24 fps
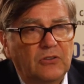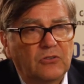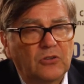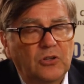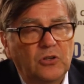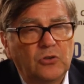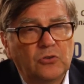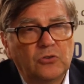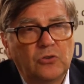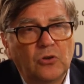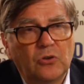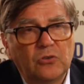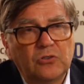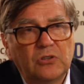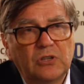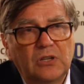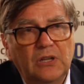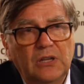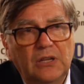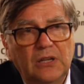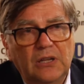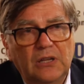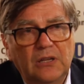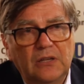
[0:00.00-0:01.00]
So you don't
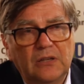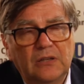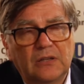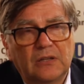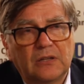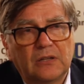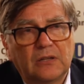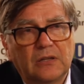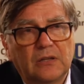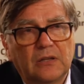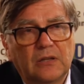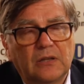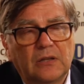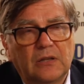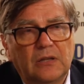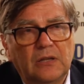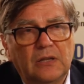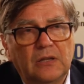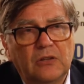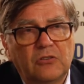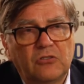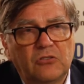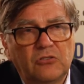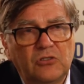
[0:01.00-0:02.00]
need
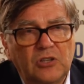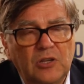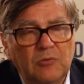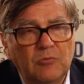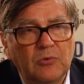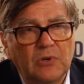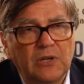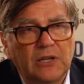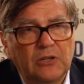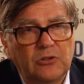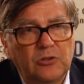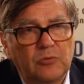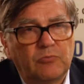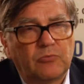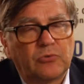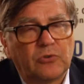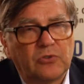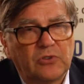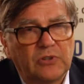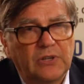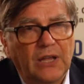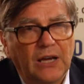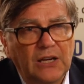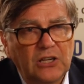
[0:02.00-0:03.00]
they stimulate the
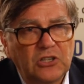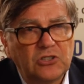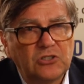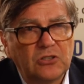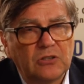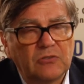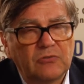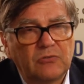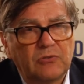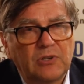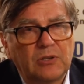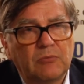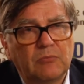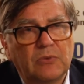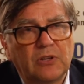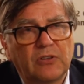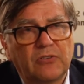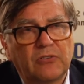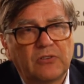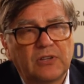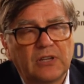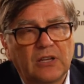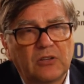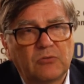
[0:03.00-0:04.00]
production of red blood
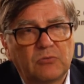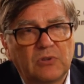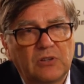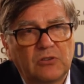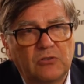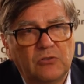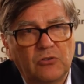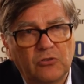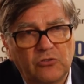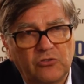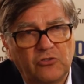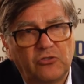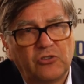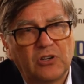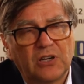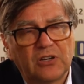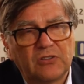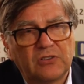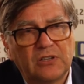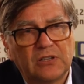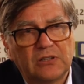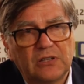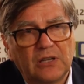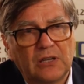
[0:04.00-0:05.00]
cells with those
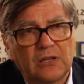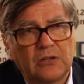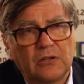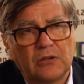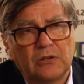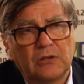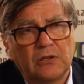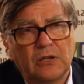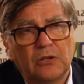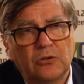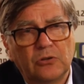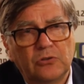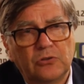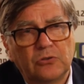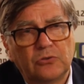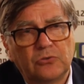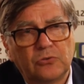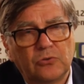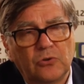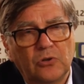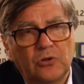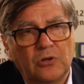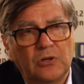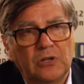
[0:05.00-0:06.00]
drugs that I alluded
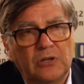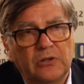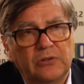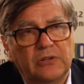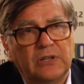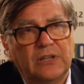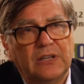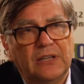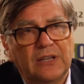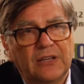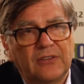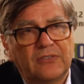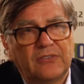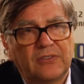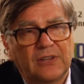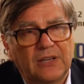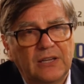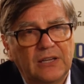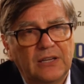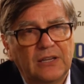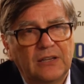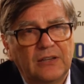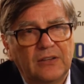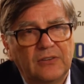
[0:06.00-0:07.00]
to earlier, the
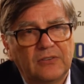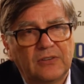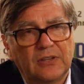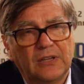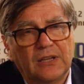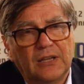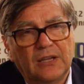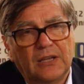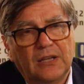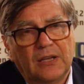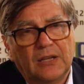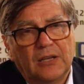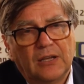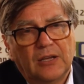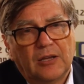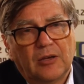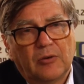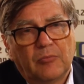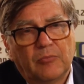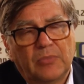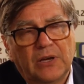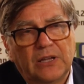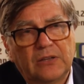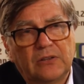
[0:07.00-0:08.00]
ESAs,
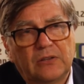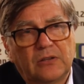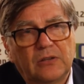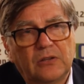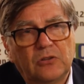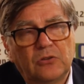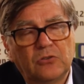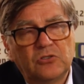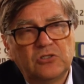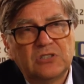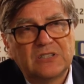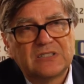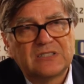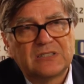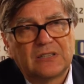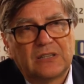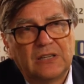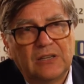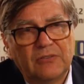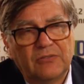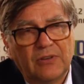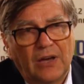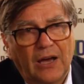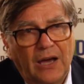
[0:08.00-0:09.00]
but you just
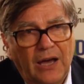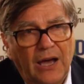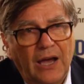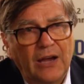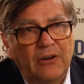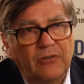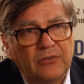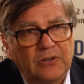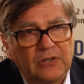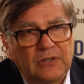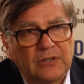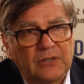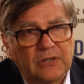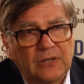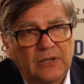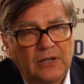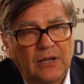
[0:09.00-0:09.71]
give iron.